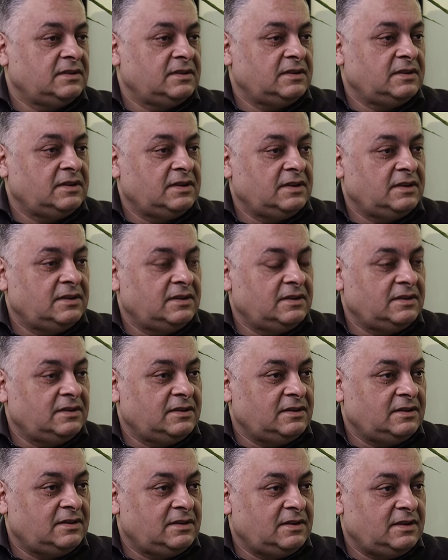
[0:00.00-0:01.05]
Understood. So it
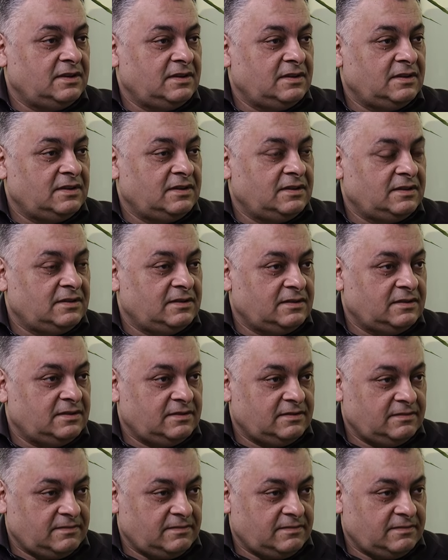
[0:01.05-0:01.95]
sounds from what you're saying that